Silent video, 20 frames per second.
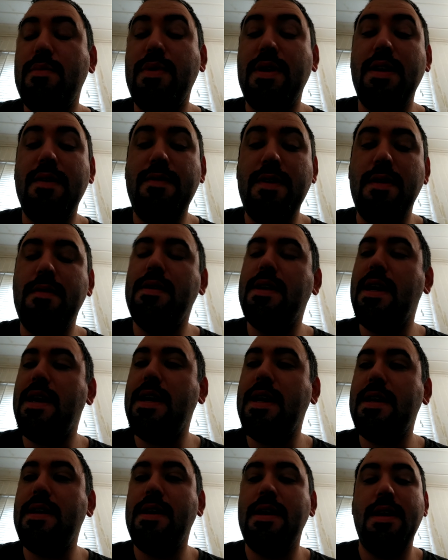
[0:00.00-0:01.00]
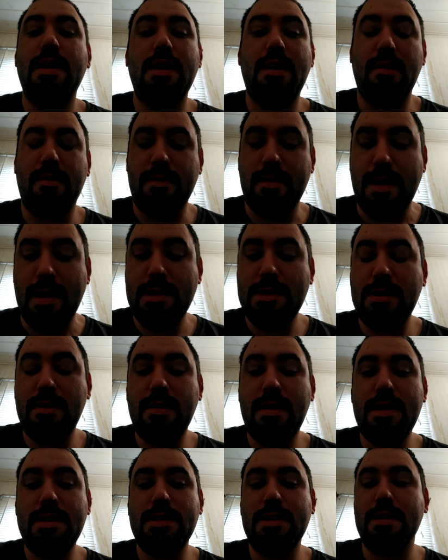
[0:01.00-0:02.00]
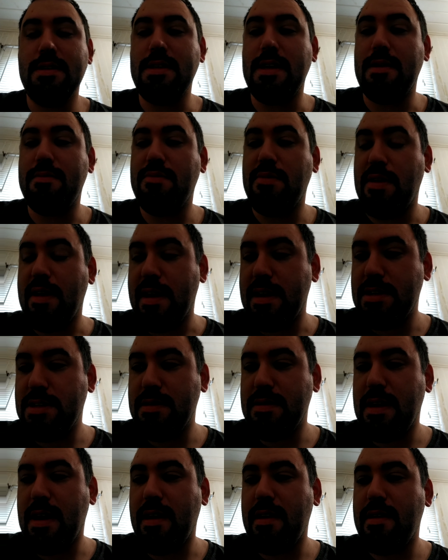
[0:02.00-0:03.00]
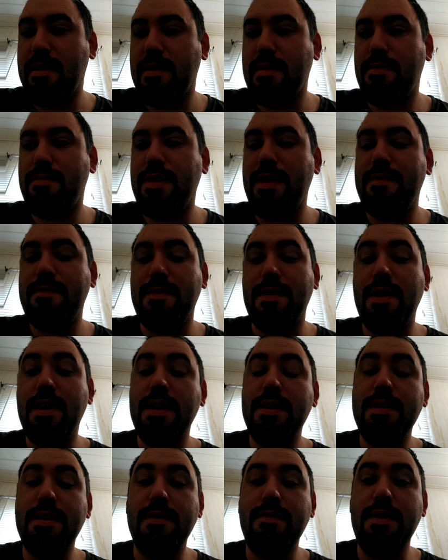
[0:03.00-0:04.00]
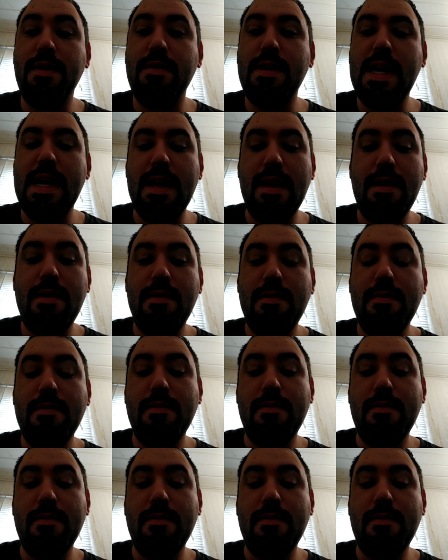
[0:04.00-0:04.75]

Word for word: But if you did, congratulations. I'm glad you got your refund if you did.